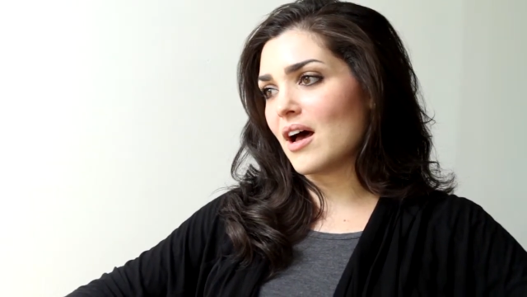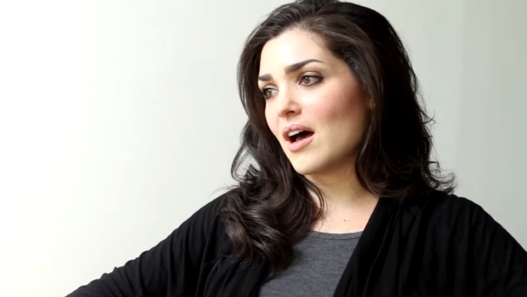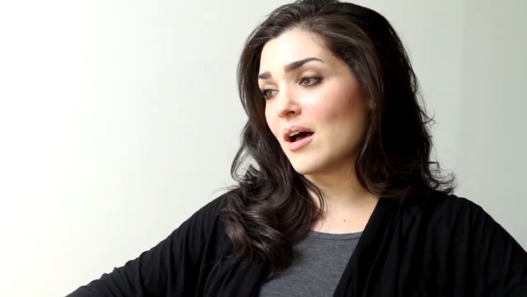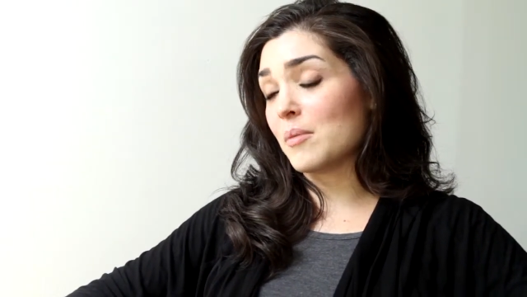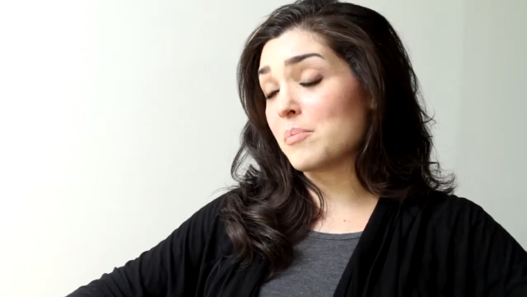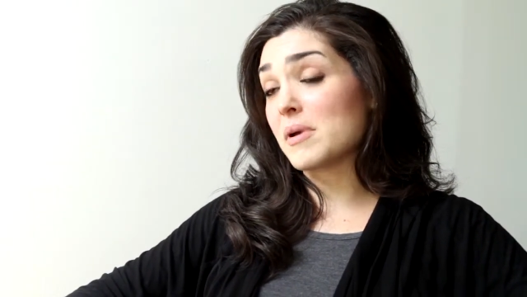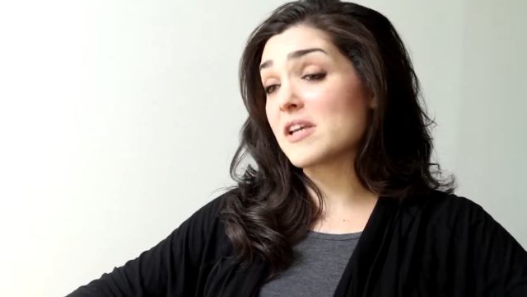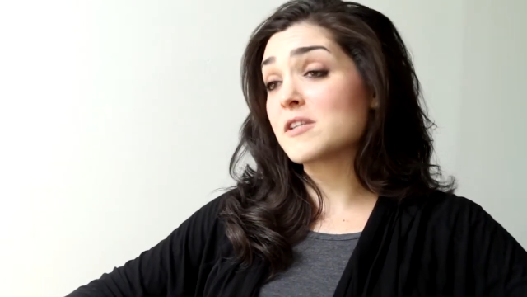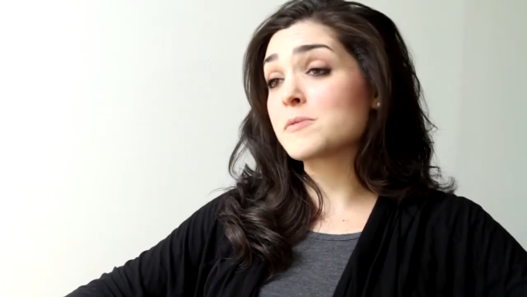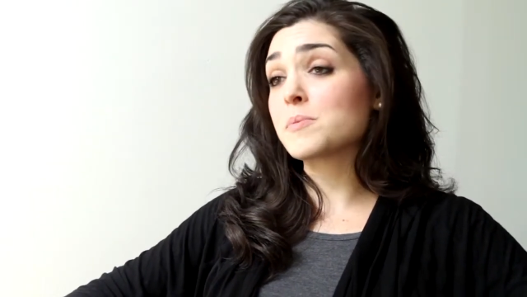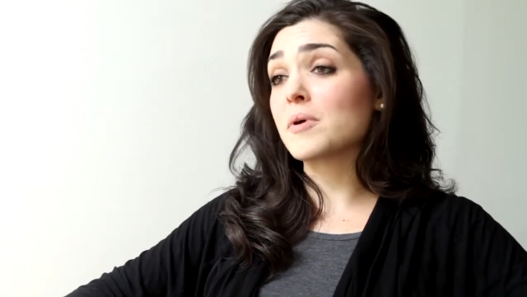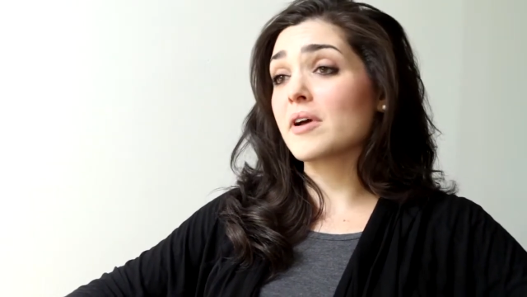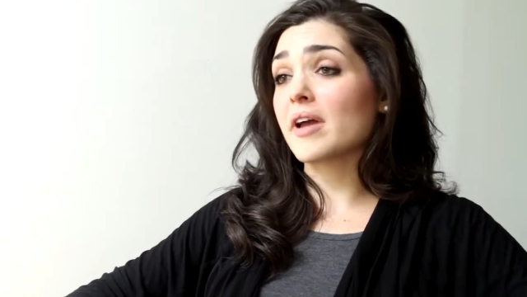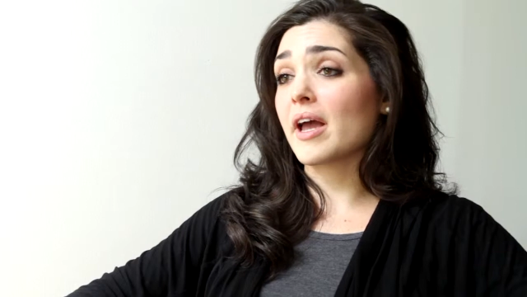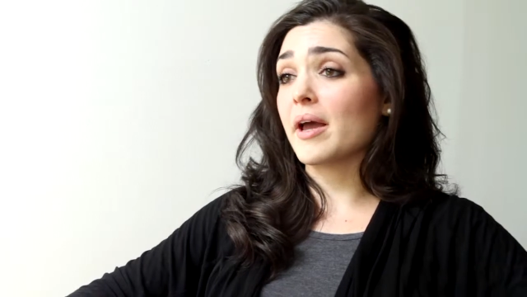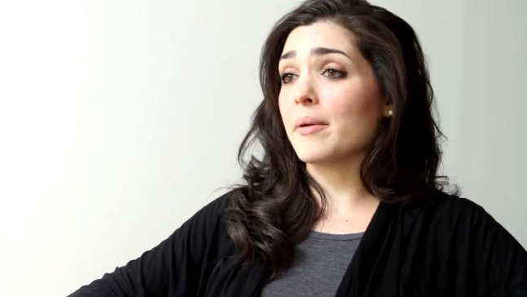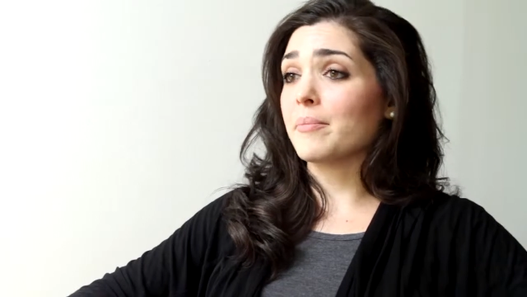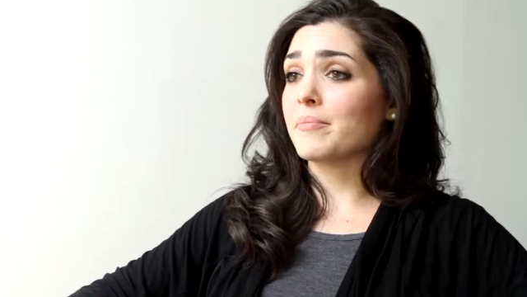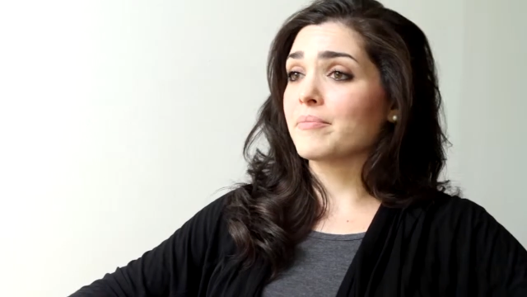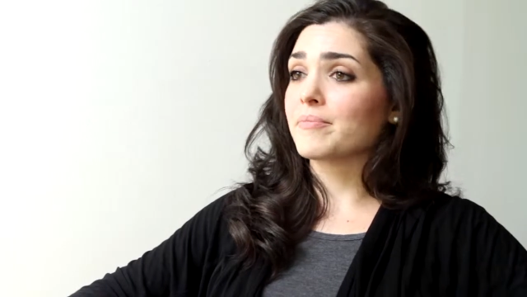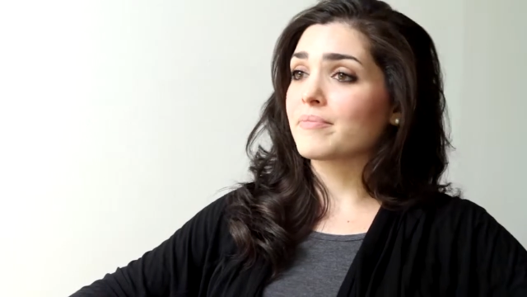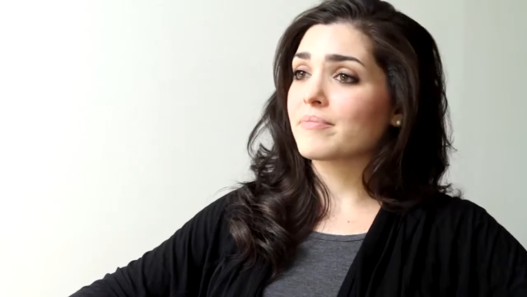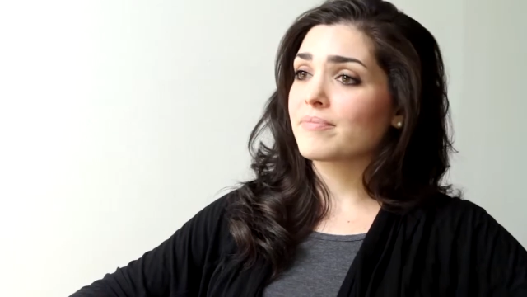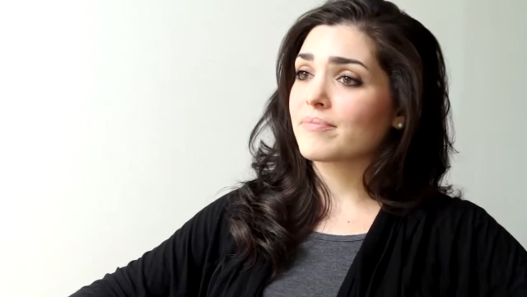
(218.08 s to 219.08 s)
Uh,
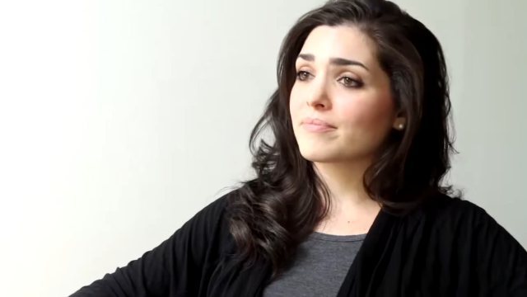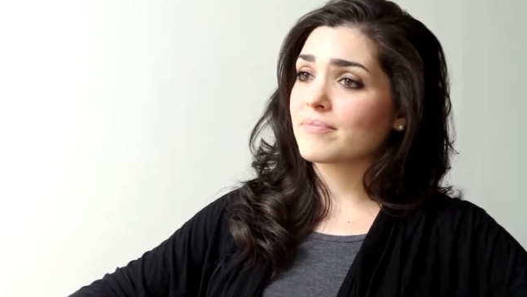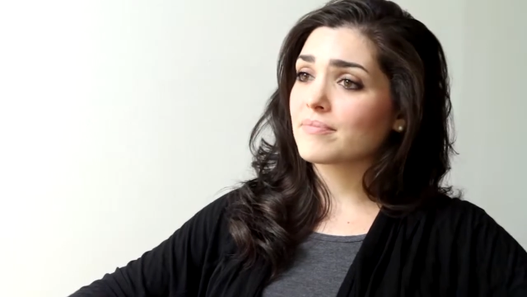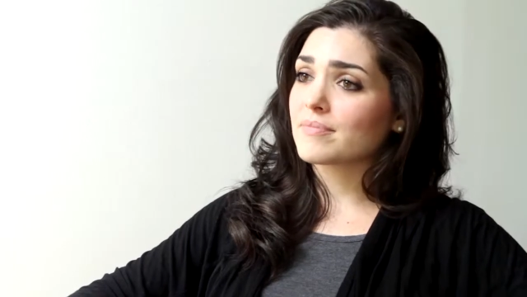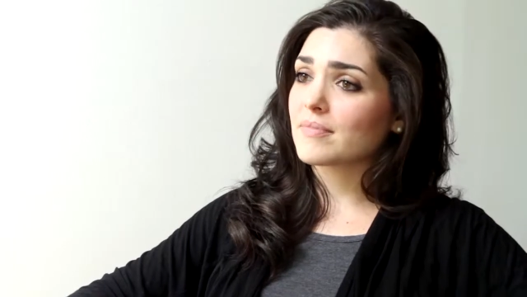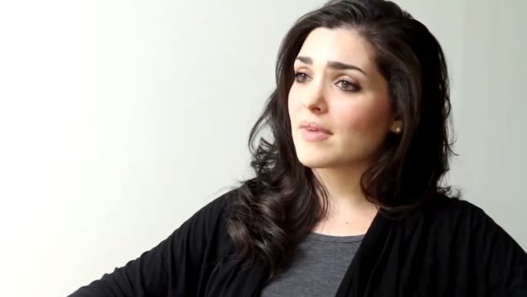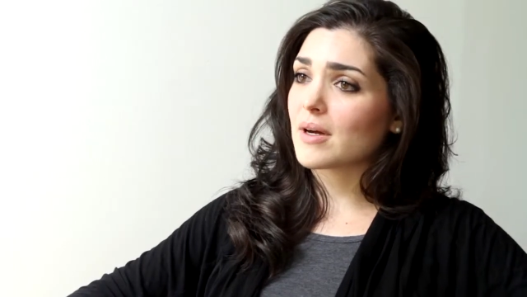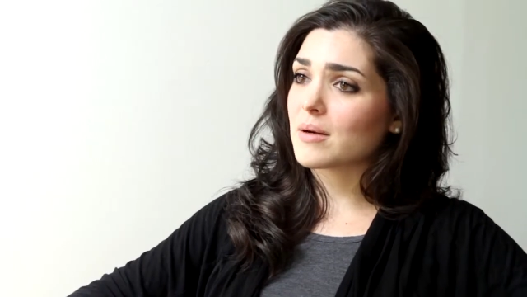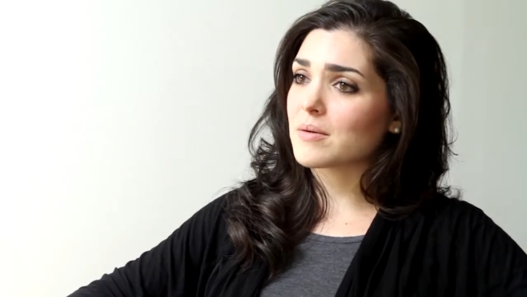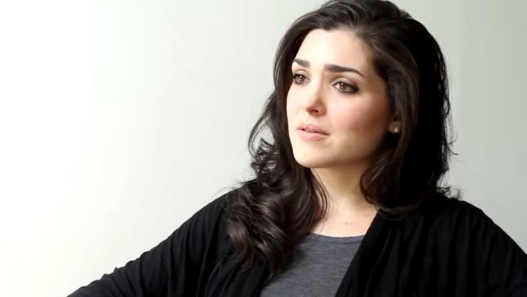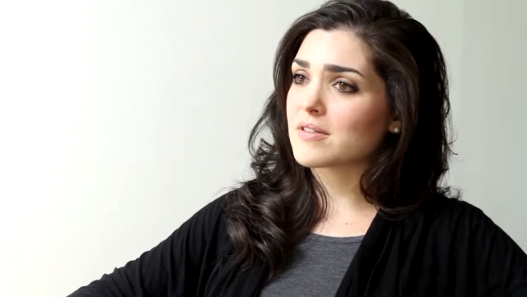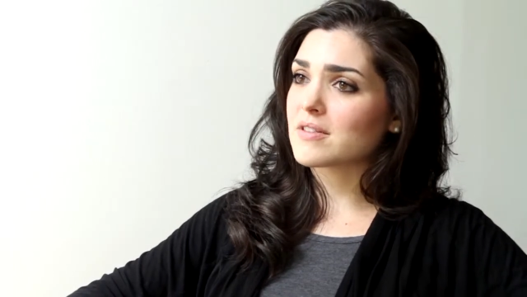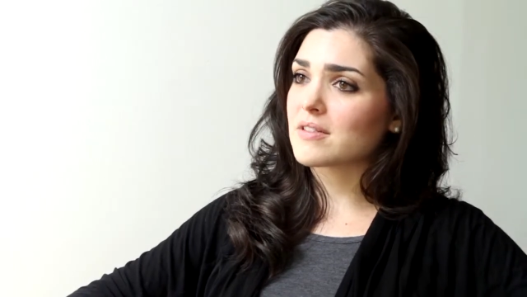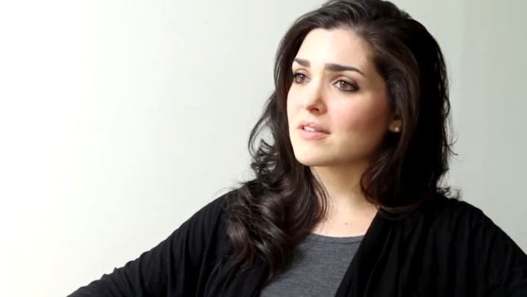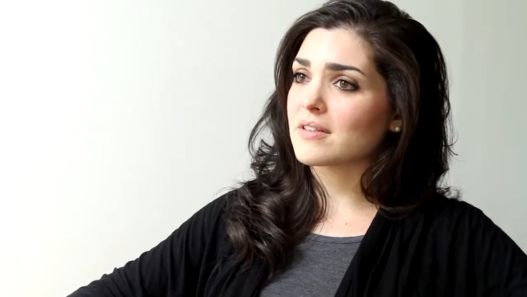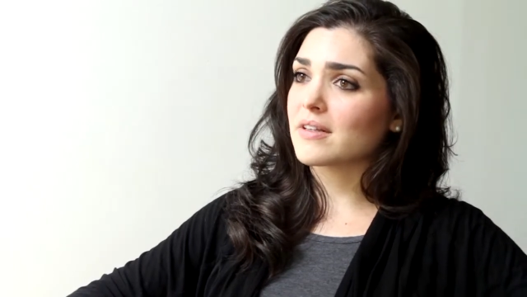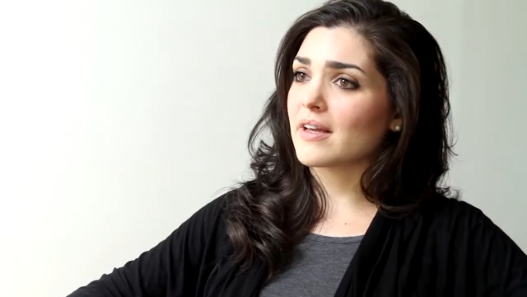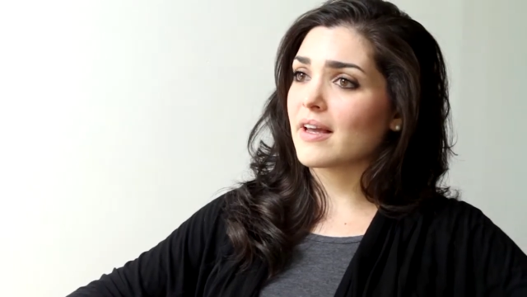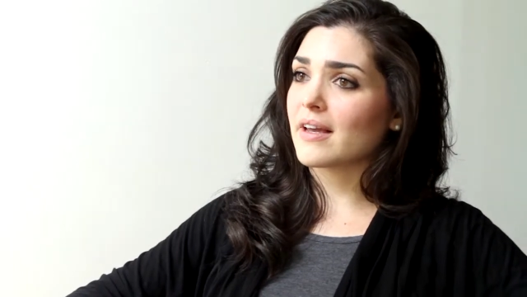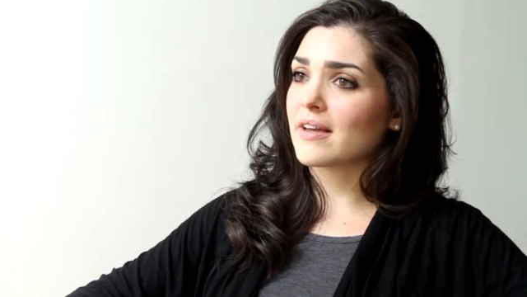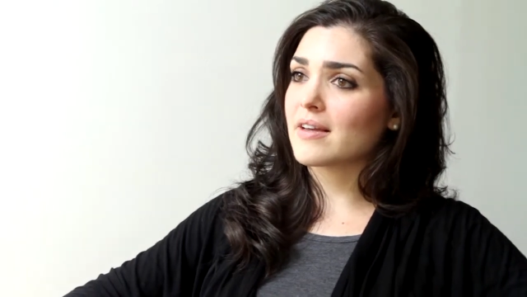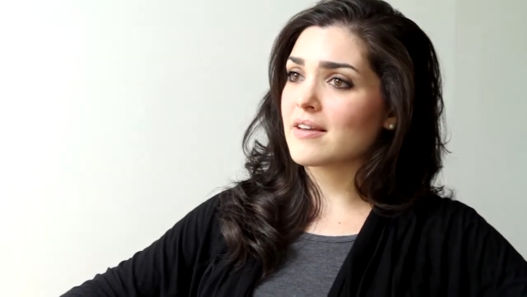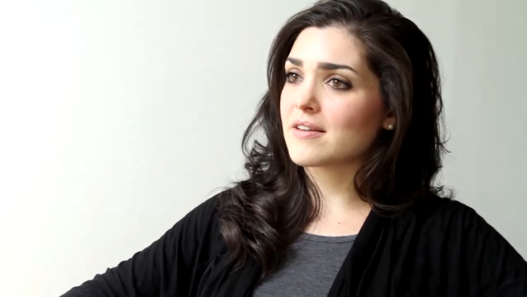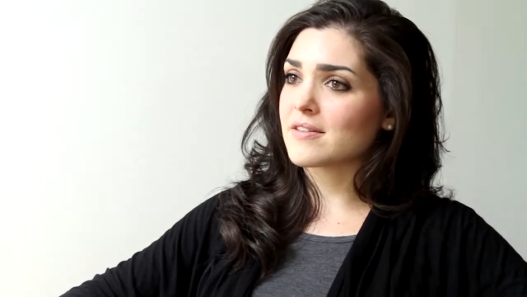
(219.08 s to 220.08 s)
baseball game. I
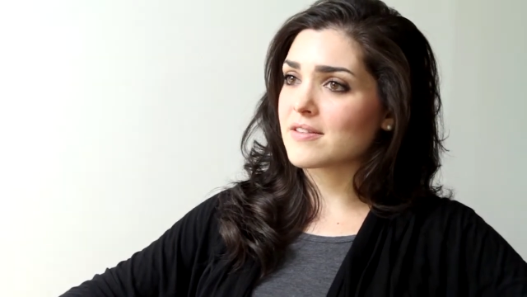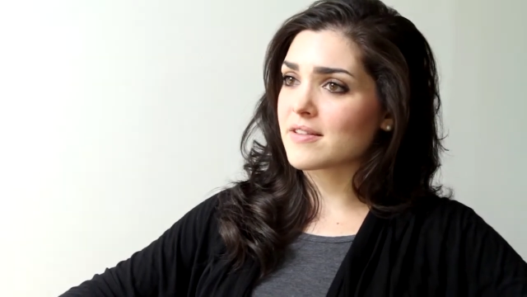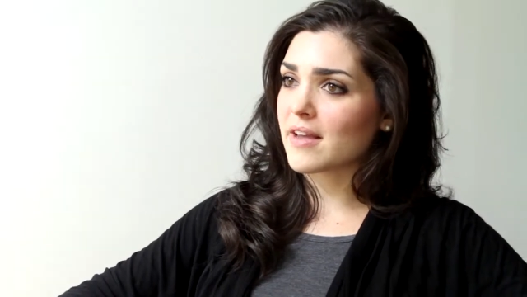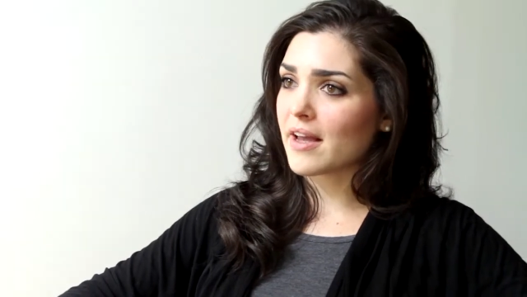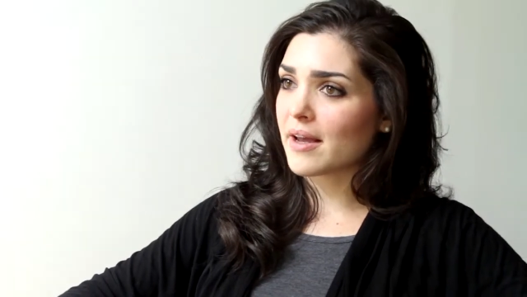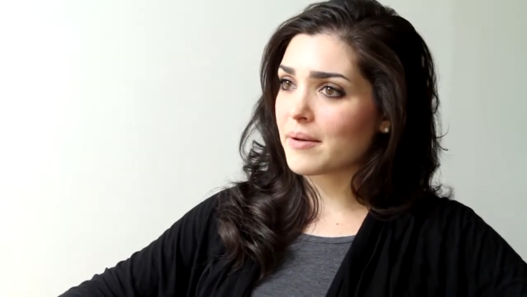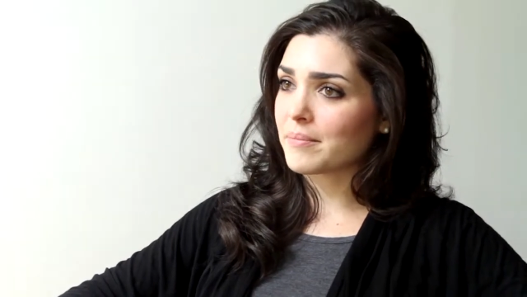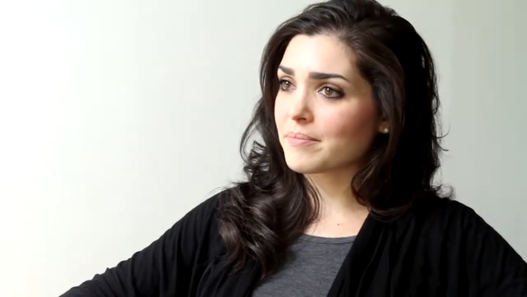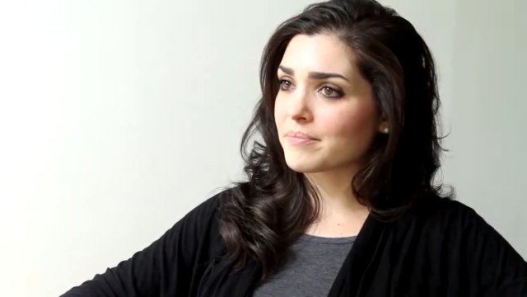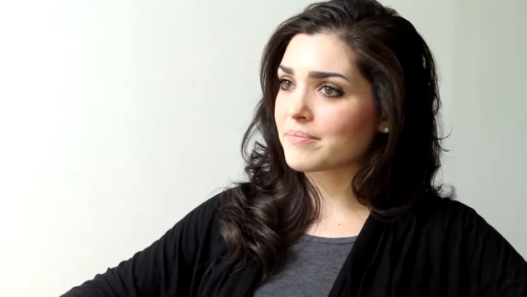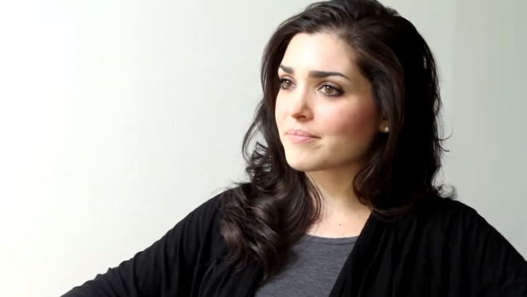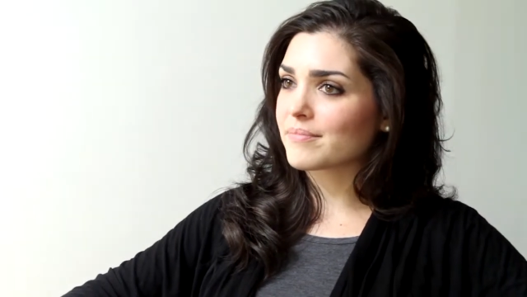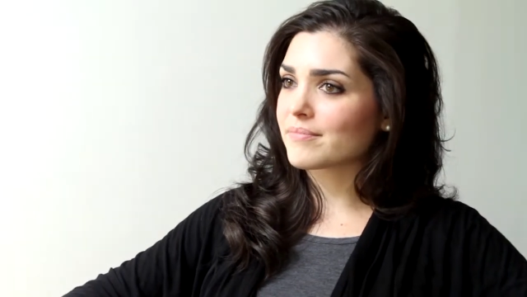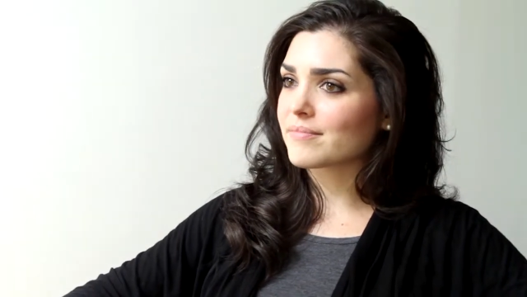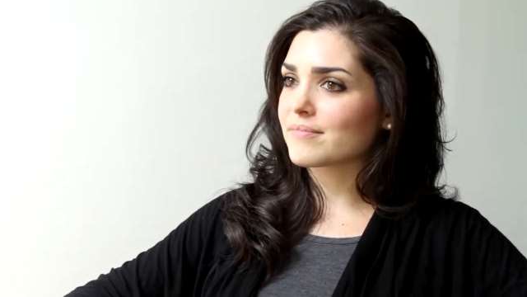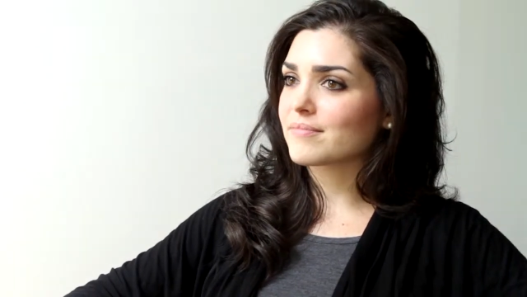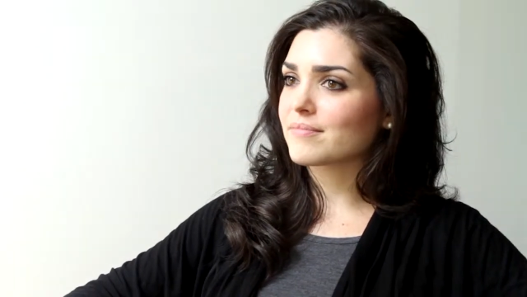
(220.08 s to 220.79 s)
was a Yankees game.